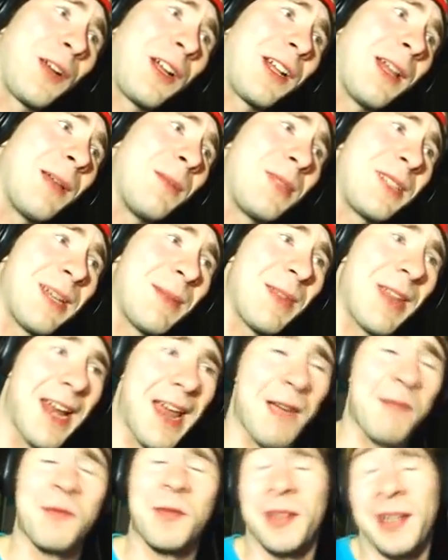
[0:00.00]
Clubstep than I
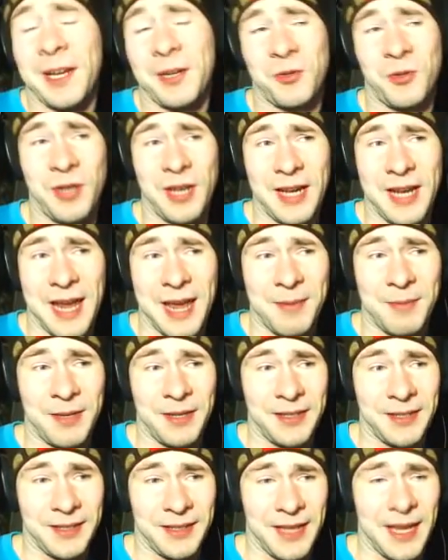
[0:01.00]
have for
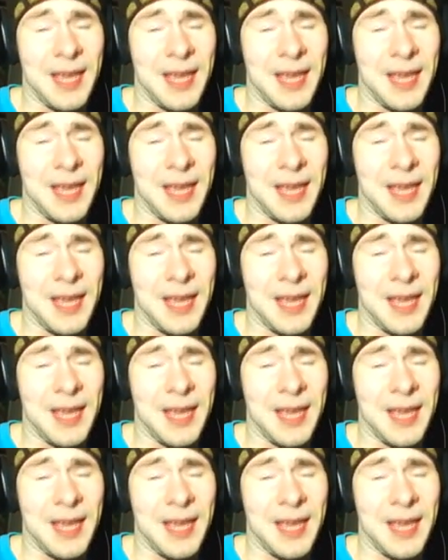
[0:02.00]
Electrodynamix.